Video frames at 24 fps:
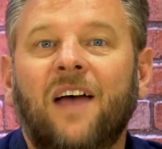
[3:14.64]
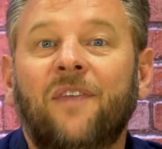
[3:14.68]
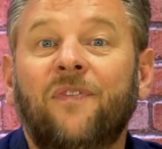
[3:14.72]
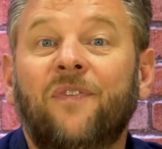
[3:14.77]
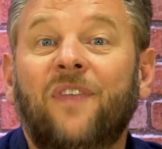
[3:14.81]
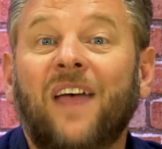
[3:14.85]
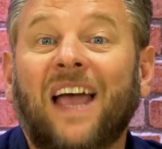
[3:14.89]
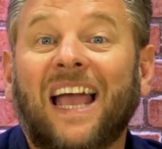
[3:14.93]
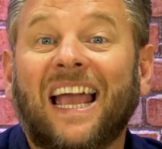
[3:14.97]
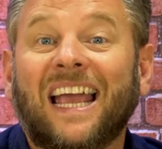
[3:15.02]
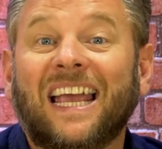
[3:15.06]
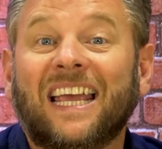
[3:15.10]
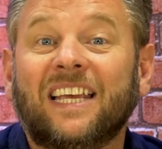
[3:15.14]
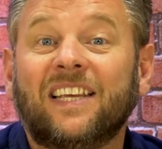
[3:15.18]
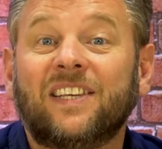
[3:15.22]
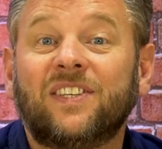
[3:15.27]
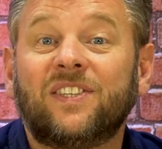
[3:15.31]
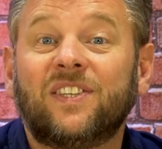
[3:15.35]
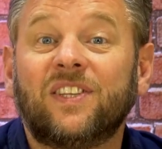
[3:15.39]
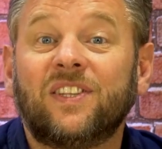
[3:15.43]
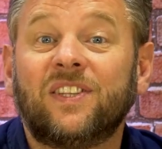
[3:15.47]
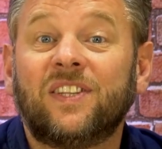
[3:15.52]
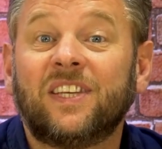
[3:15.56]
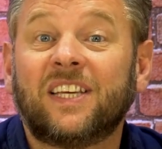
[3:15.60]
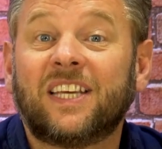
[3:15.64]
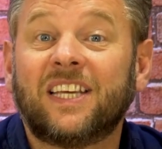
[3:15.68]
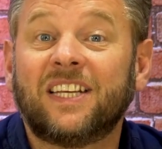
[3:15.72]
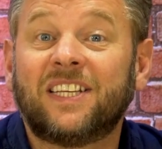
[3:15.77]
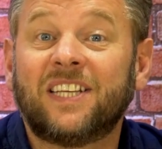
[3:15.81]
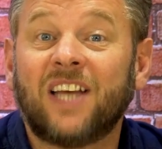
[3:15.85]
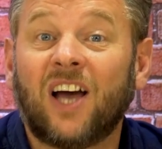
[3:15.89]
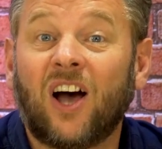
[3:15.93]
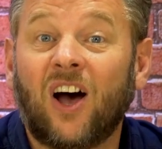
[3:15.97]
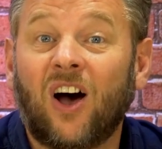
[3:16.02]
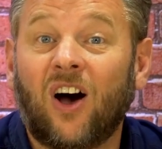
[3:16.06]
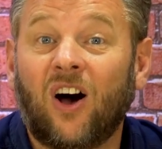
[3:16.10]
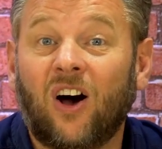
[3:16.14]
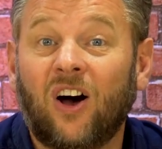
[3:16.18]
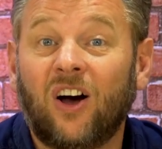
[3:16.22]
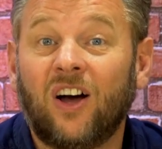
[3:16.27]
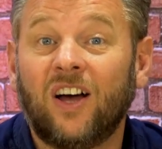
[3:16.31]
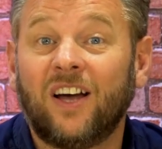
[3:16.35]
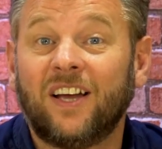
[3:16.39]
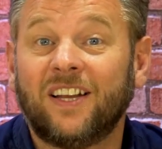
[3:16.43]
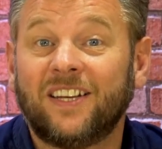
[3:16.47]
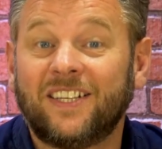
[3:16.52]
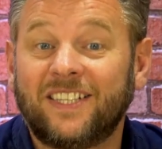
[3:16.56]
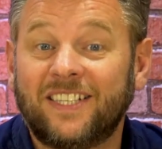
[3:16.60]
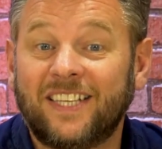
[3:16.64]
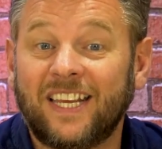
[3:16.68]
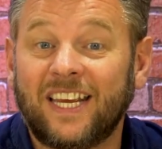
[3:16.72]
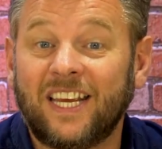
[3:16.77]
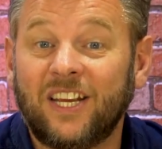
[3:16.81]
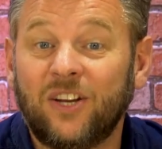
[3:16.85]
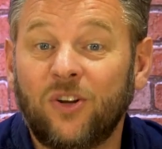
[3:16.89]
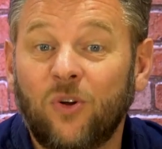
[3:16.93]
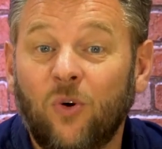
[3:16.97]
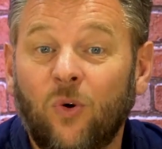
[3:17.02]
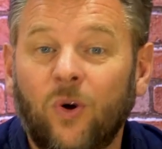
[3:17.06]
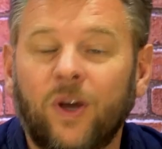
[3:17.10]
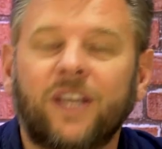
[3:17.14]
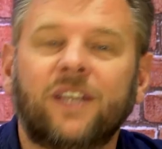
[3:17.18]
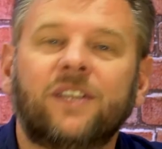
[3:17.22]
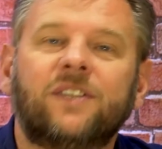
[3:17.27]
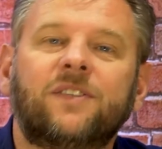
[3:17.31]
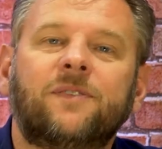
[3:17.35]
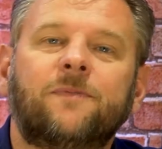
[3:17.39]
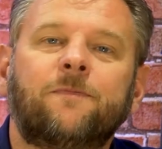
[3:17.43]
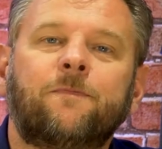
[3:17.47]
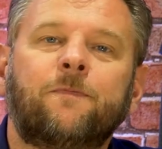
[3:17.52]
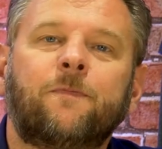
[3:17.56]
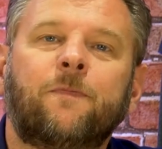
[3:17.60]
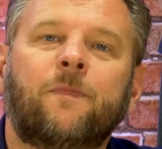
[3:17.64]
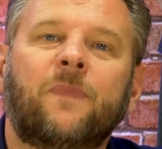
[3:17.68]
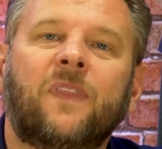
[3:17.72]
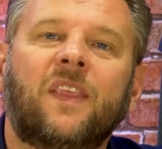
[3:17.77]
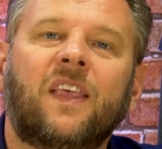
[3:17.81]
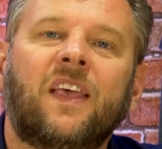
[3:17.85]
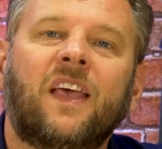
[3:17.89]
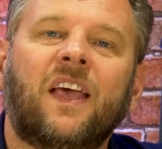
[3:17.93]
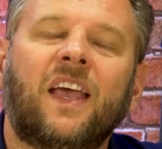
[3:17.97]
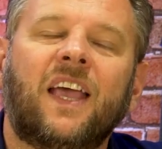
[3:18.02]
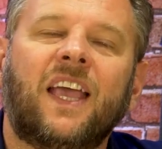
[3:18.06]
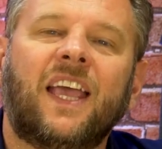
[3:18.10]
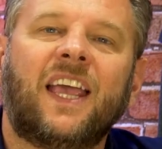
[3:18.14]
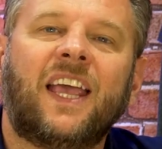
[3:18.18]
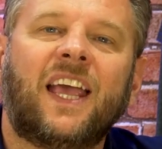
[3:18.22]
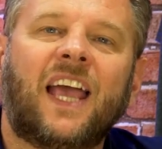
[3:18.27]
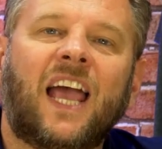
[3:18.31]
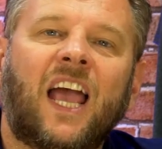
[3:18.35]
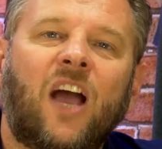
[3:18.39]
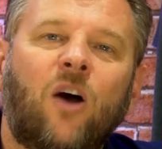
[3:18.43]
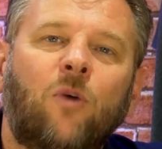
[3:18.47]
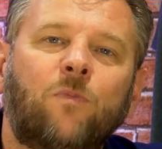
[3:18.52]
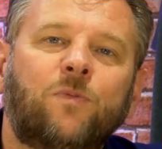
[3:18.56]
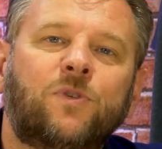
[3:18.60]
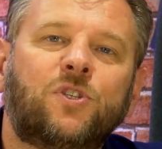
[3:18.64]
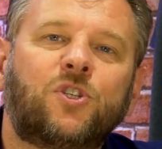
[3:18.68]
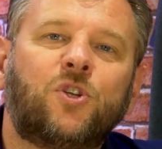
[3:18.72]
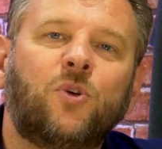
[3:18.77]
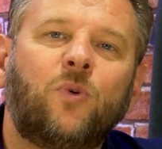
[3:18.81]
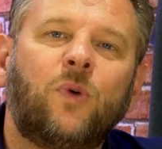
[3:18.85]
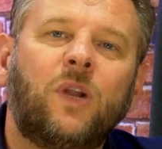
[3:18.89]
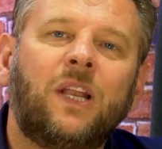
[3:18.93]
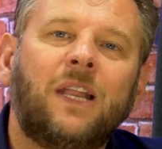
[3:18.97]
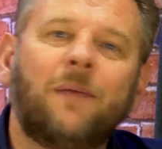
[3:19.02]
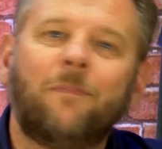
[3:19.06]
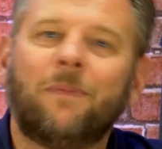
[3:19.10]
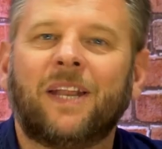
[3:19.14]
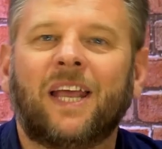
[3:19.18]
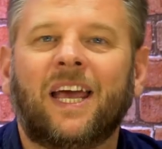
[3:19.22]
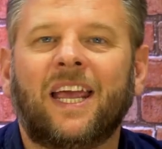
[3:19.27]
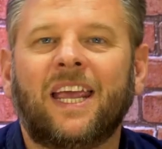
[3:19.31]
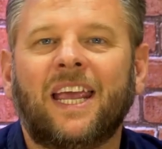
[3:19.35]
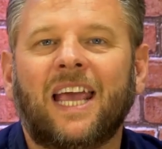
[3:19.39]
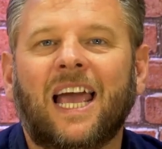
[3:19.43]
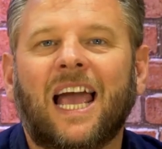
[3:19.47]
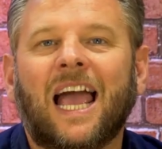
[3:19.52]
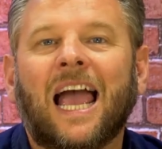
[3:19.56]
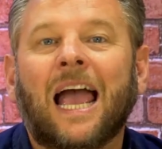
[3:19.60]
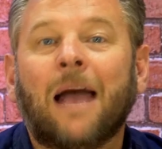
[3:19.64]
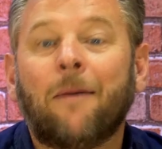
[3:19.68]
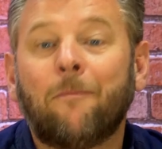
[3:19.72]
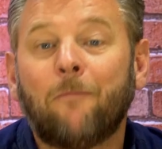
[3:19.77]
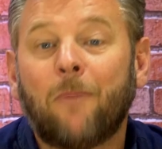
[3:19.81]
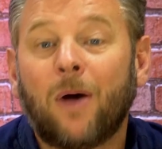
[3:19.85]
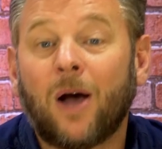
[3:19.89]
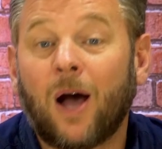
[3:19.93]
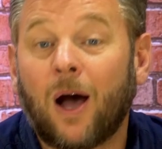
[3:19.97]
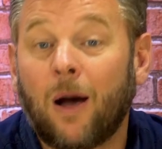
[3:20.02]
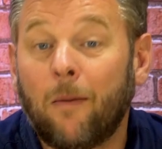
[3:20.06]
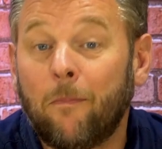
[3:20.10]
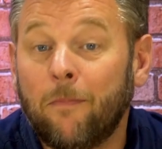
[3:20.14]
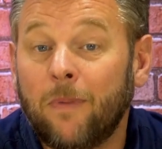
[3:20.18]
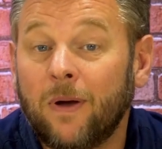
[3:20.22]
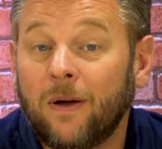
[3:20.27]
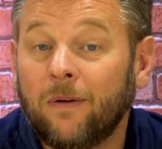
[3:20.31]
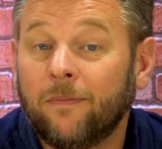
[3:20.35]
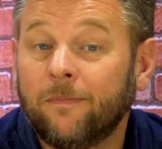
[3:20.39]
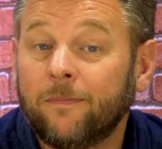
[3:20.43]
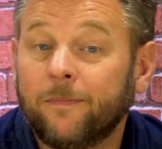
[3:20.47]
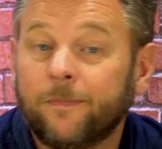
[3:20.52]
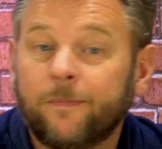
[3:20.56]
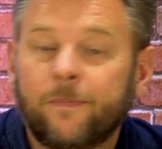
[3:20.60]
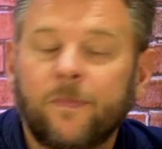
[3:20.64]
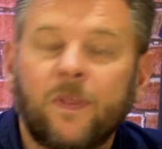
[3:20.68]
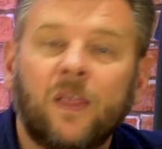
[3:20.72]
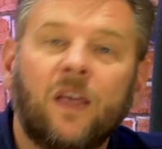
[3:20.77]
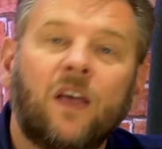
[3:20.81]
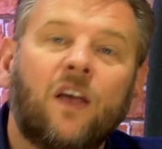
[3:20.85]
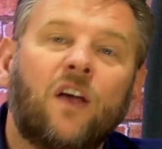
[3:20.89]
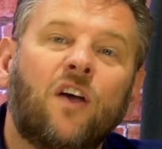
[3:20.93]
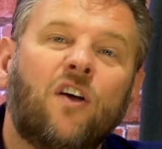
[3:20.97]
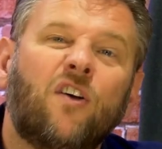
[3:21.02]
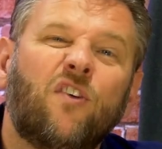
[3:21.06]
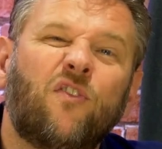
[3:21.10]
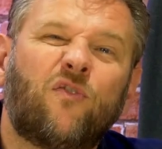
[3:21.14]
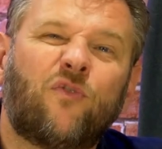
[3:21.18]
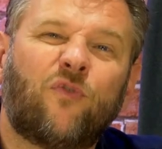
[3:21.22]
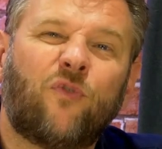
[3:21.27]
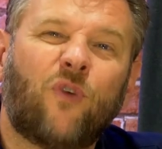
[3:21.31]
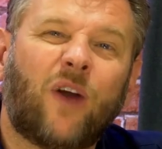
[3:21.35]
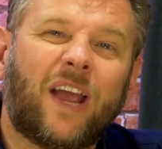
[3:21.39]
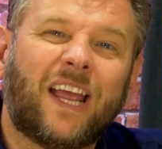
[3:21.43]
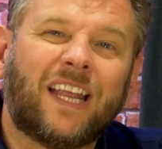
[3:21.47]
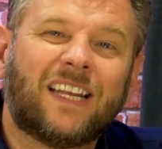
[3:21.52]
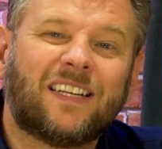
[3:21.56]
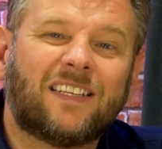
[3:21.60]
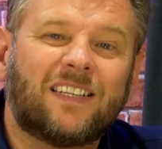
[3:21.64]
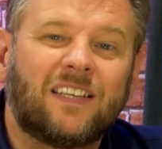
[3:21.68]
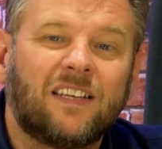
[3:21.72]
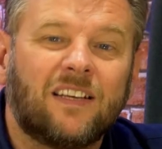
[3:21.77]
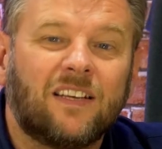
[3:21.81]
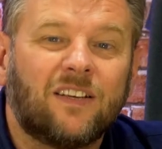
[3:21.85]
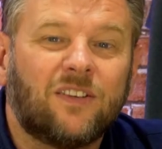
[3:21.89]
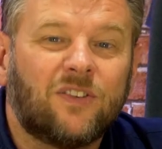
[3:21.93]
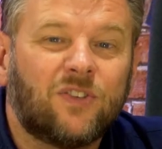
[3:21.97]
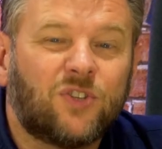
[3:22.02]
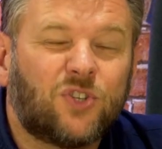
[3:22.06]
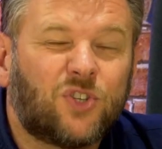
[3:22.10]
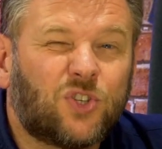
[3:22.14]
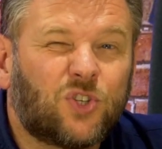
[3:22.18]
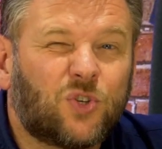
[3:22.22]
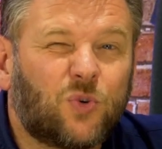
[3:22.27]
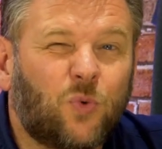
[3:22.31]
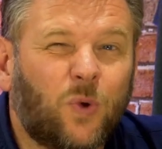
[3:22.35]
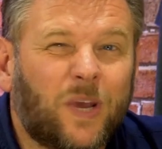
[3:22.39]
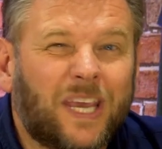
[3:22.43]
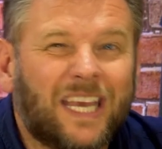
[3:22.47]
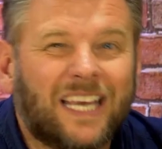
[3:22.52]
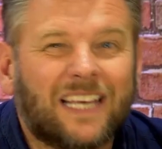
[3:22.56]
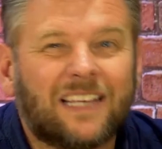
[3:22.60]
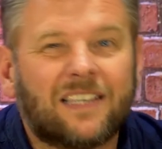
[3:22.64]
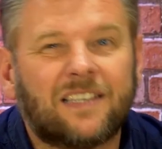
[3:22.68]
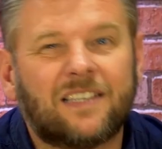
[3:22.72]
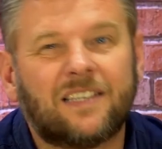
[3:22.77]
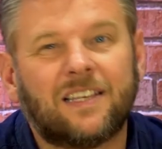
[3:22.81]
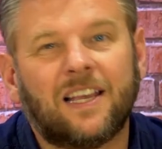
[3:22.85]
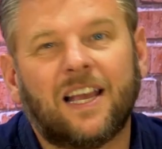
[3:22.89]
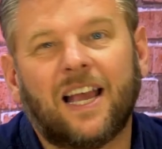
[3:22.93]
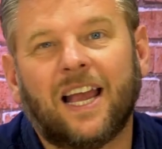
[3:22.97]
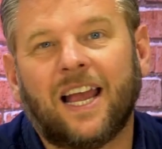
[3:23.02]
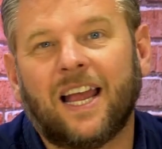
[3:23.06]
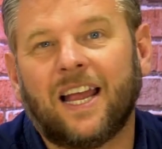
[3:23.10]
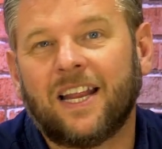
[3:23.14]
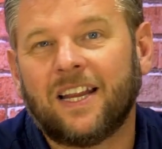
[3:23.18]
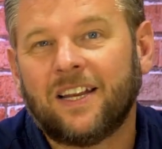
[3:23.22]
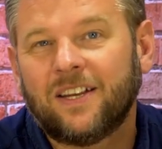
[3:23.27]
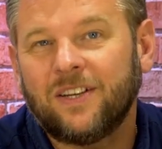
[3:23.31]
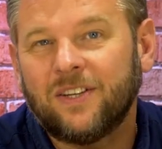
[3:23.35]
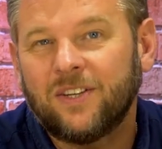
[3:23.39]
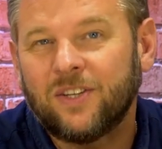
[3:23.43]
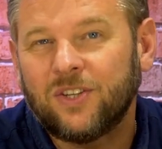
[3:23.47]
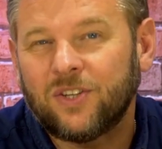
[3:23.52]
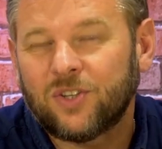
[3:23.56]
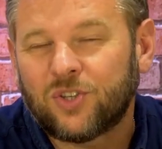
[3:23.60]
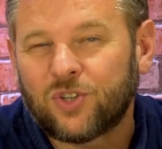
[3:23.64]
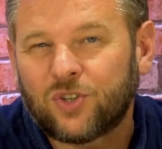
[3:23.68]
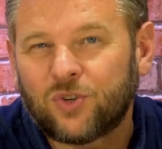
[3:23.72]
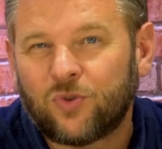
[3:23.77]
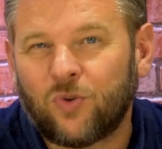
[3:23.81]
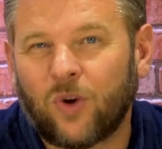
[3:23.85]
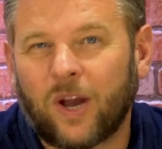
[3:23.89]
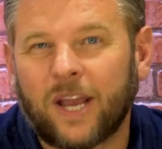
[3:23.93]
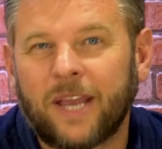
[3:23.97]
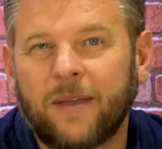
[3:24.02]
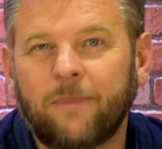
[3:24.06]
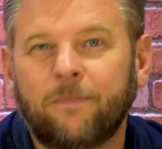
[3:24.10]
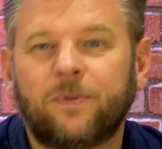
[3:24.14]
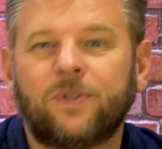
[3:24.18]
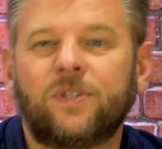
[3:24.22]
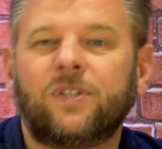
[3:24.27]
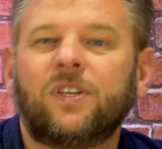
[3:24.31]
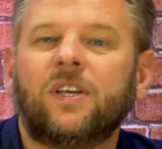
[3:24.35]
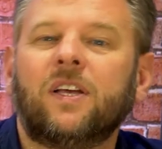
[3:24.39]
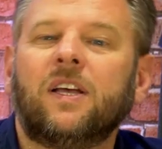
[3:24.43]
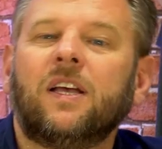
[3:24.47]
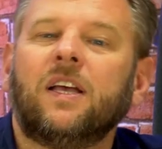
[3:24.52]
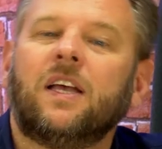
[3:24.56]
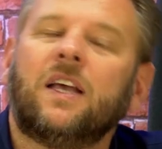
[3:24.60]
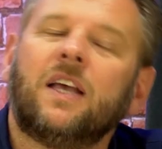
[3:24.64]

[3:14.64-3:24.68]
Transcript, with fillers: and that is the guitar denoise. It helps to eliminate amp hum, fret squeaks and scrapes,